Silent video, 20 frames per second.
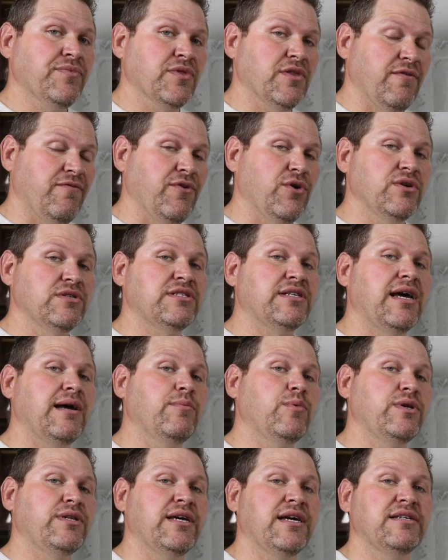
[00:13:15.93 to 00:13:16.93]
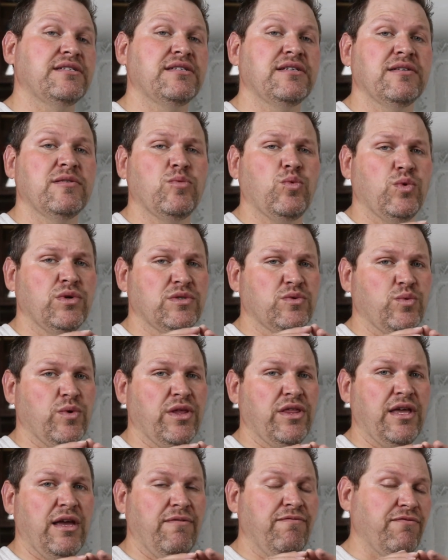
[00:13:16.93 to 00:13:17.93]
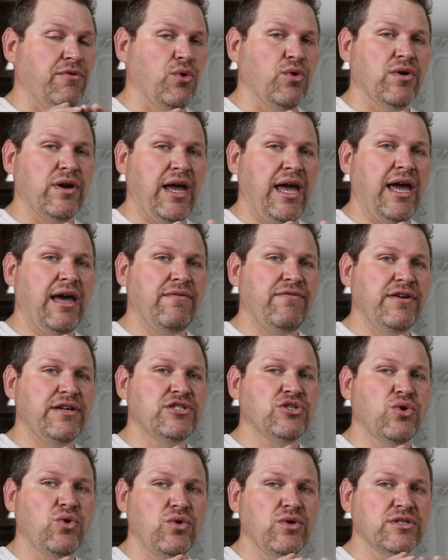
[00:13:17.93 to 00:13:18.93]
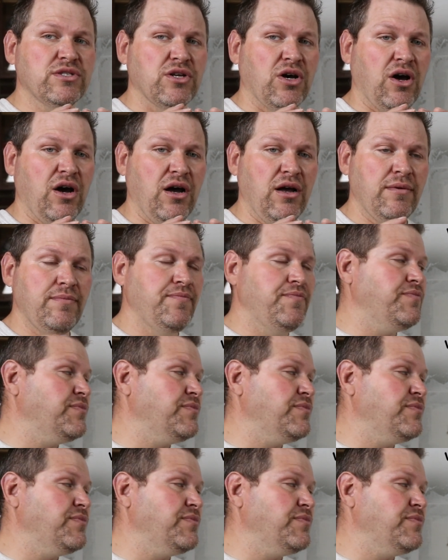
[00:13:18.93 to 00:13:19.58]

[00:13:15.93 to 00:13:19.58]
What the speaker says: the first time we tested it was with a 4.5 inch hole saw.